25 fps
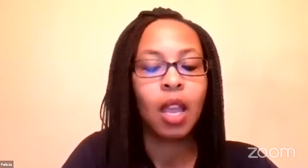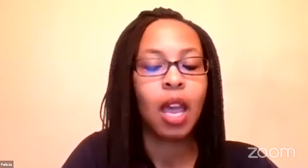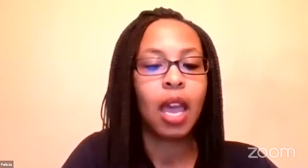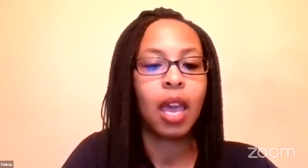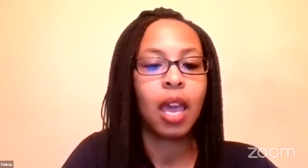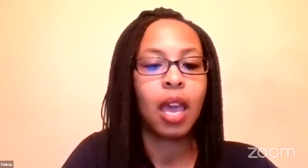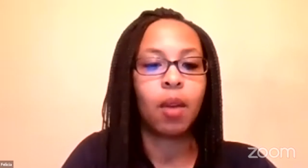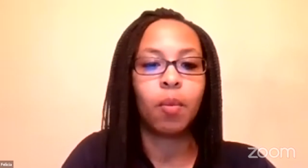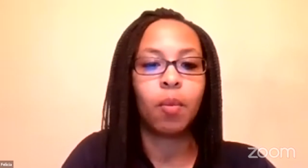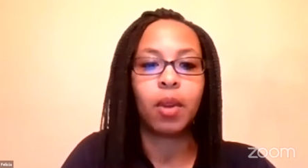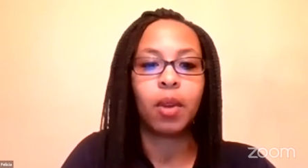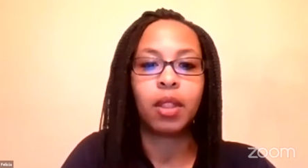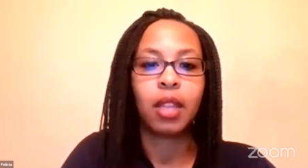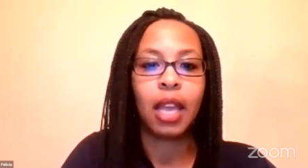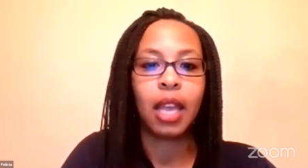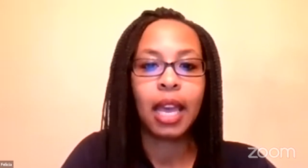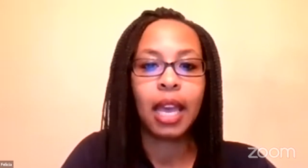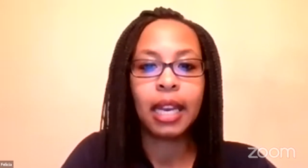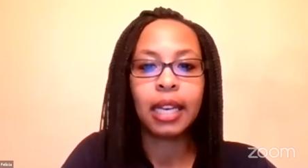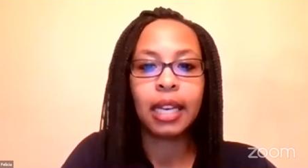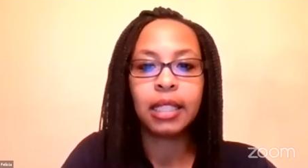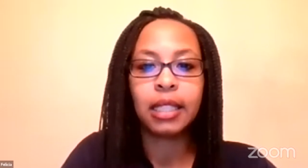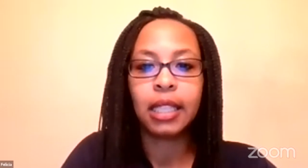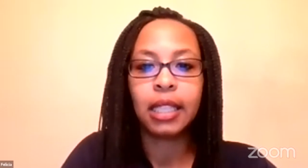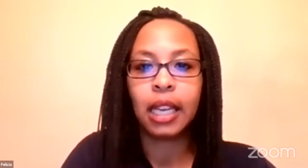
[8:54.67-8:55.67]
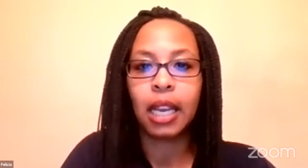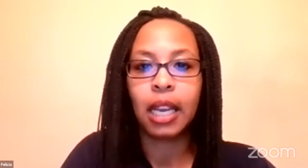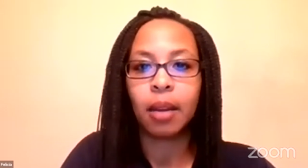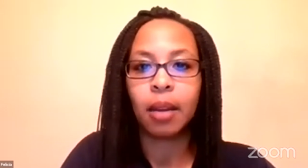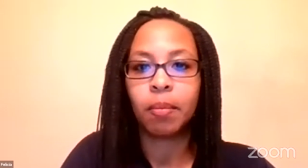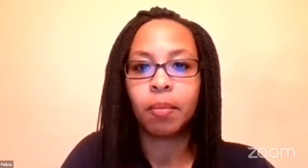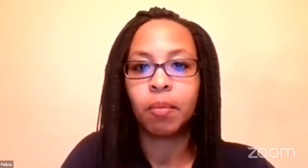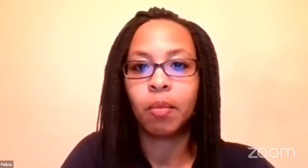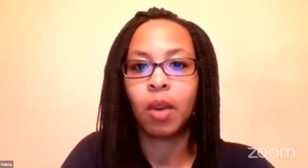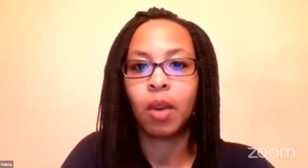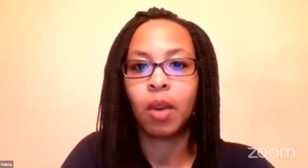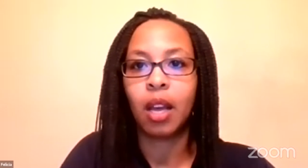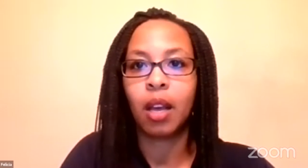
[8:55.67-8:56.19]
And with the editing,
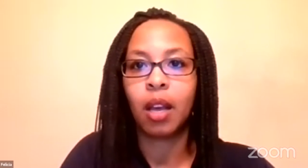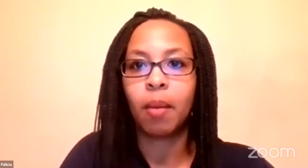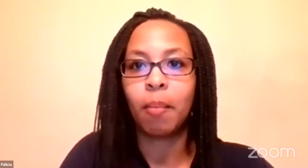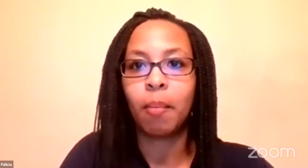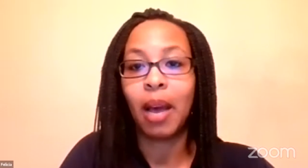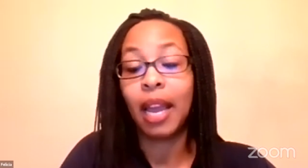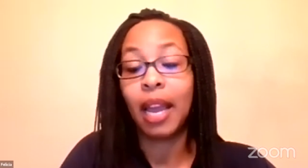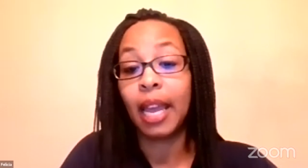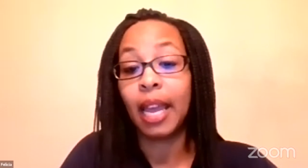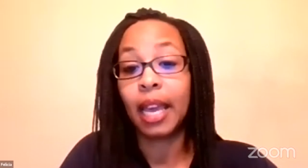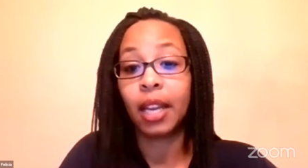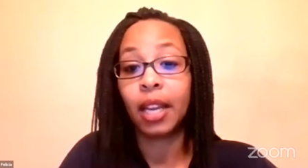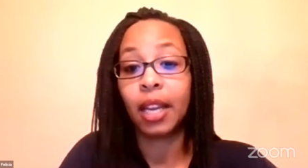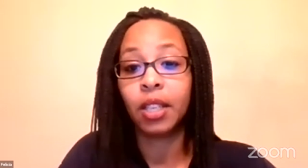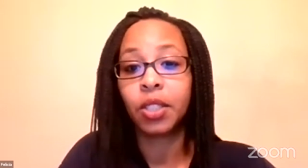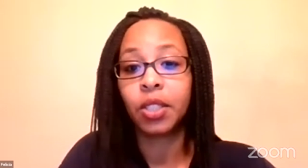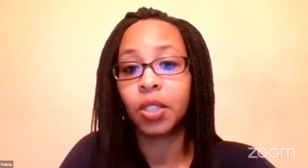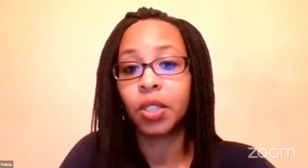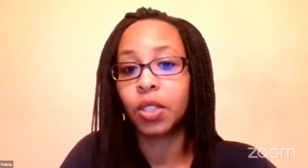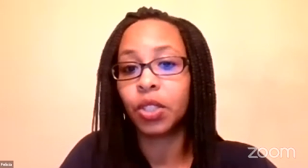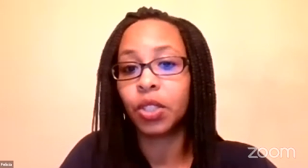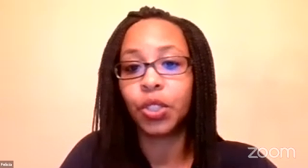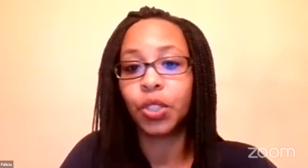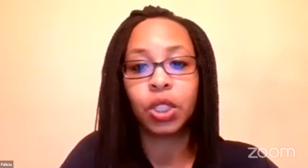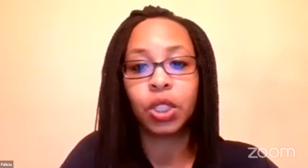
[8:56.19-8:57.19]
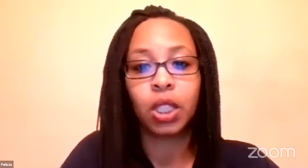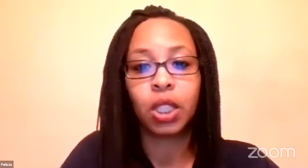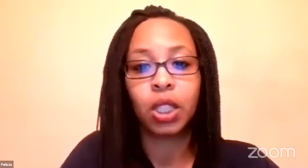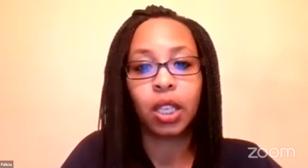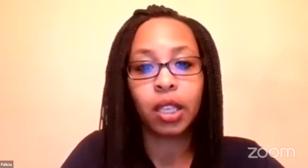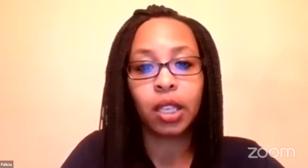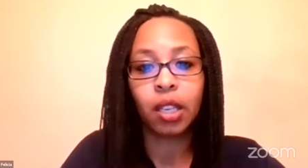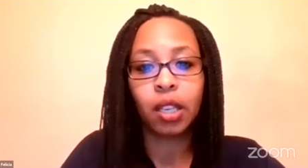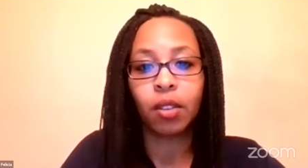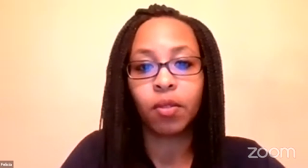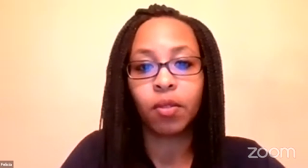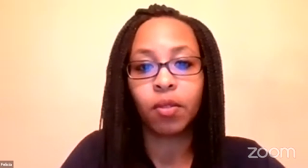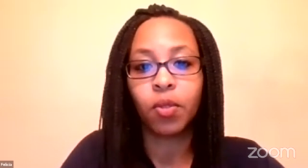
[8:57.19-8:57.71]
my editor is just
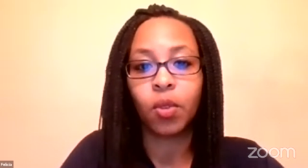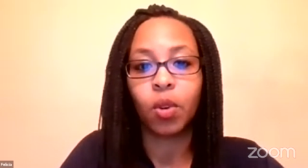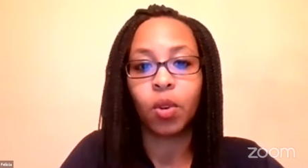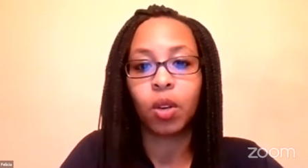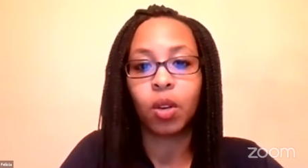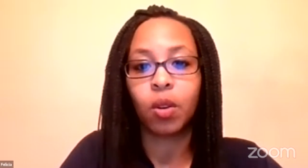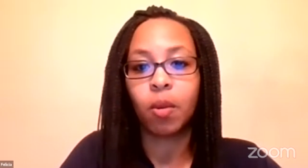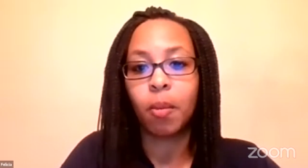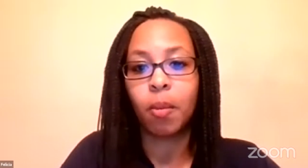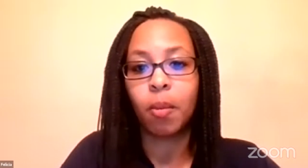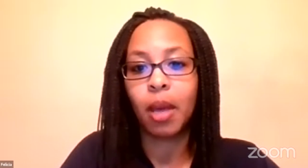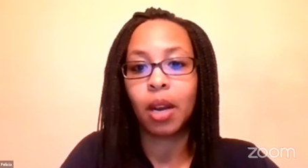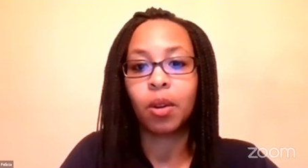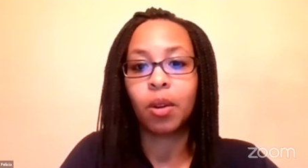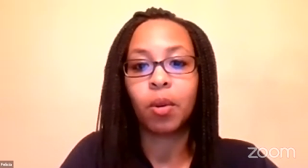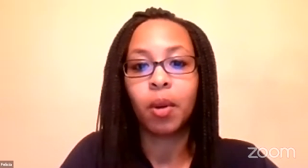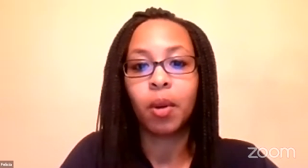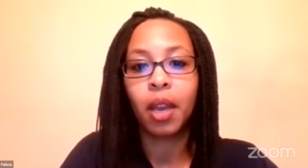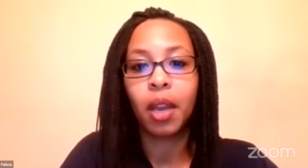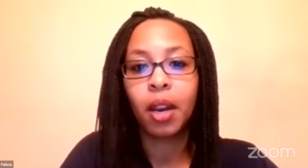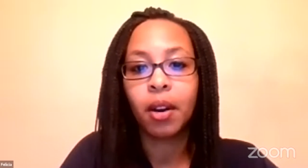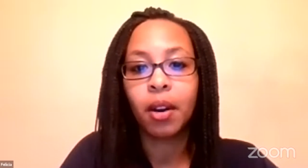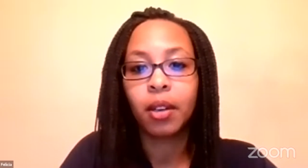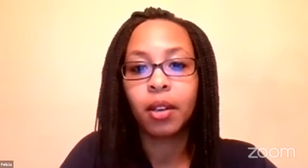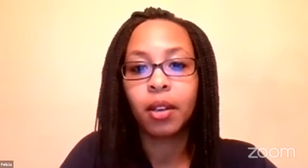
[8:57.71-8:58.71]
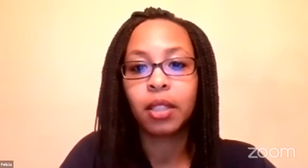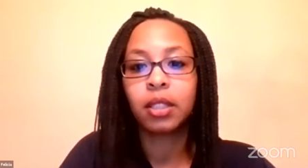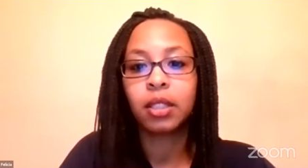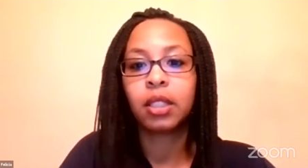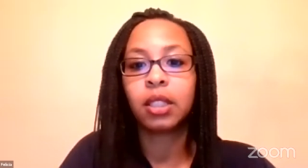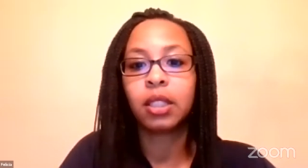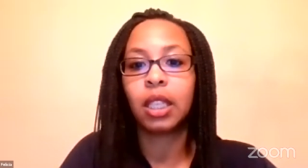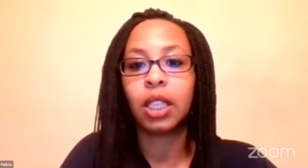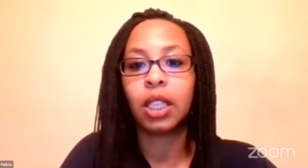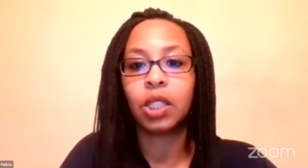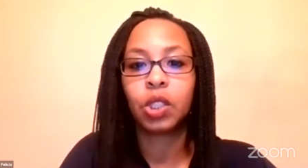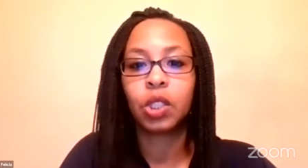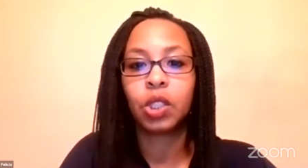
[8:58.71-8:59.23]
looking for grammatical errors,
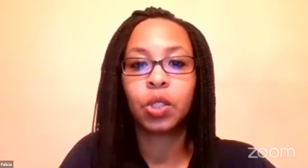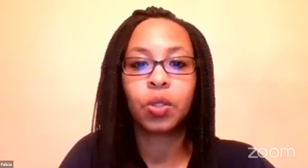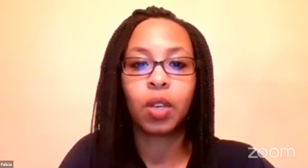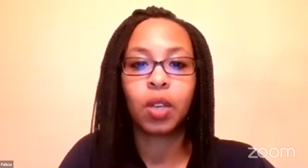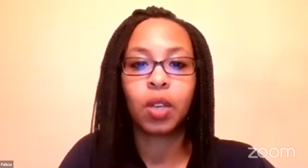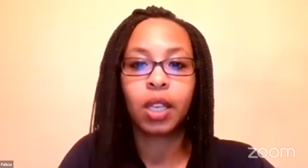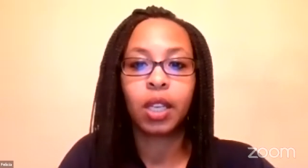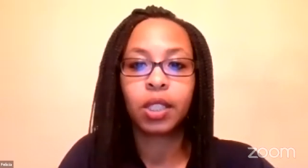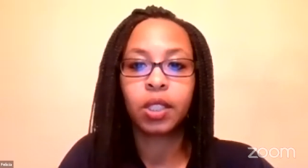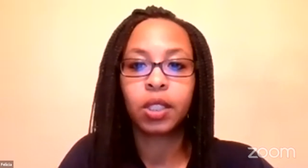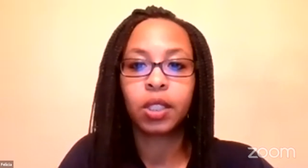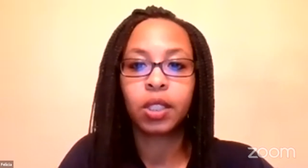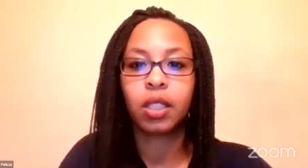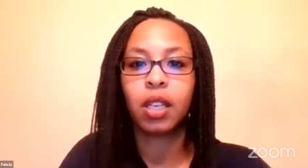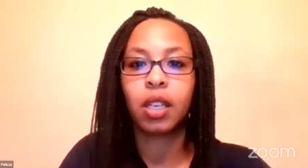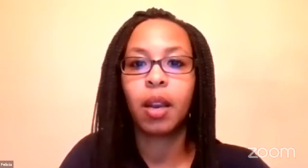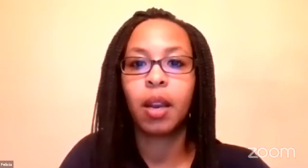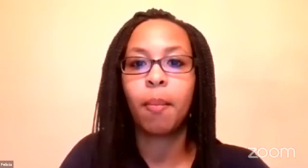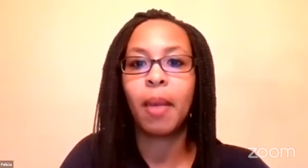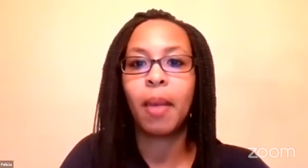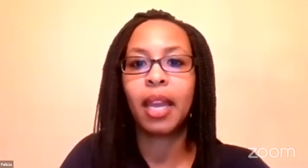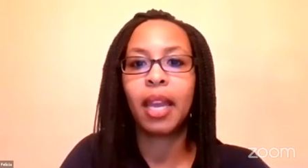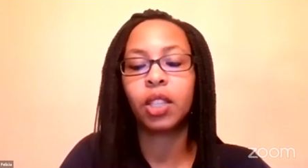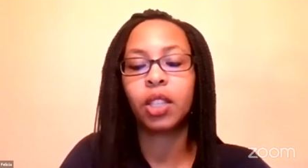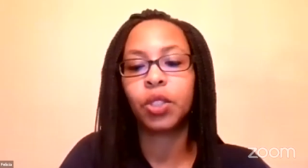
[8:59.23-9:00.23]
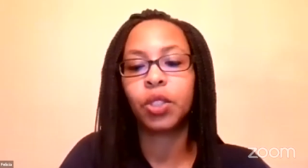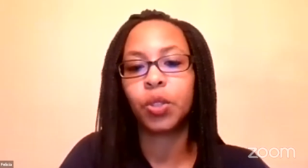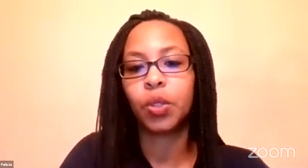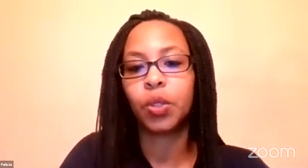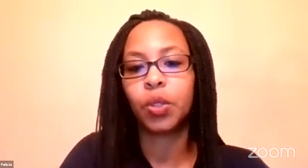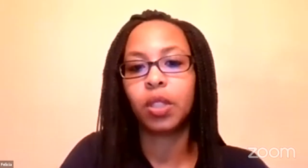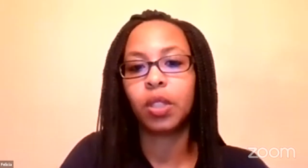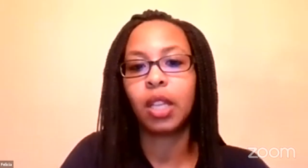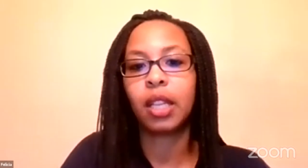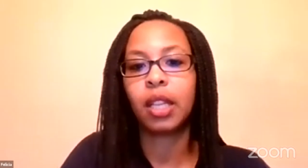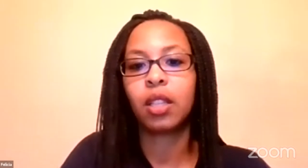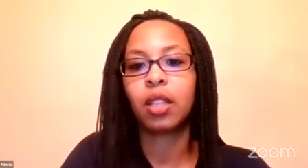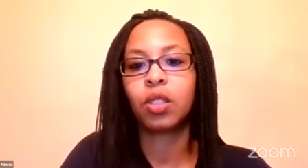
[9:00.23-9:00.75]
sentence structure, and making sure
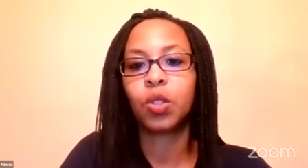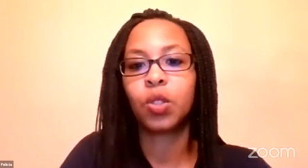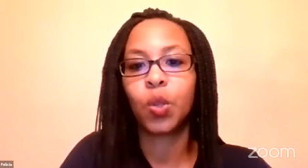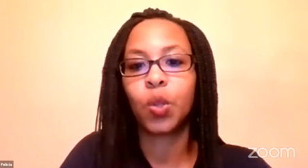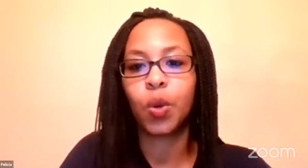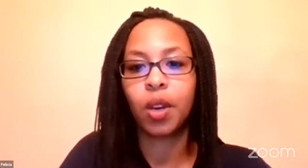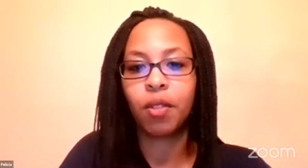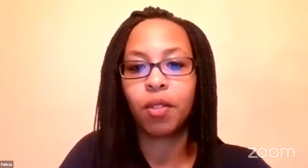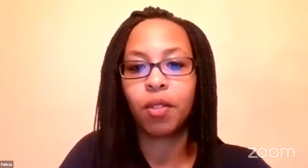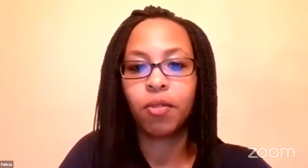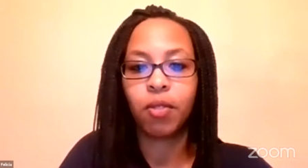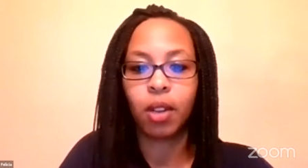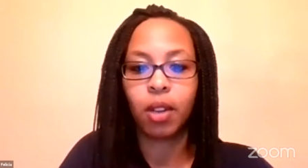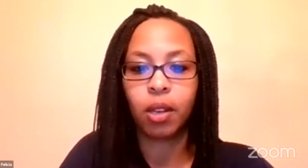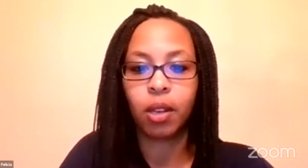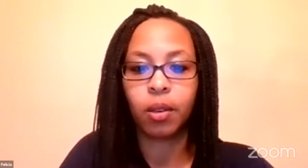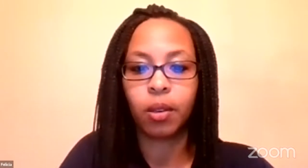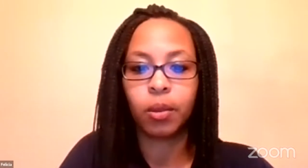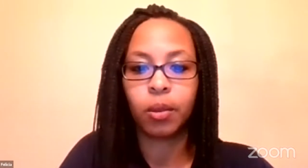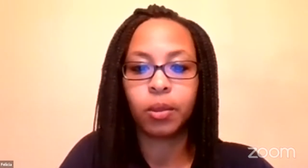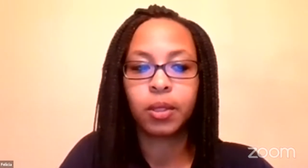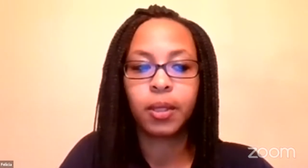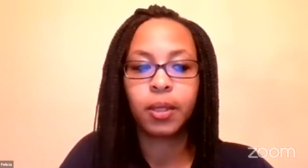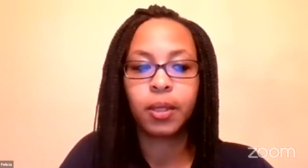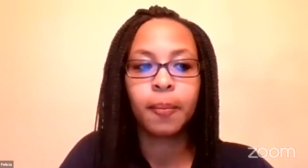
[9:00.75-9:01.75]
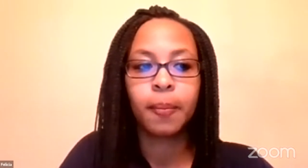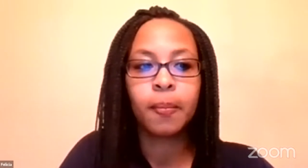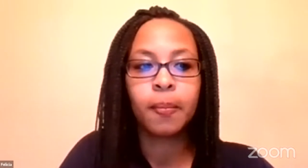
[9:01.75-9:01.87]
that the story flows.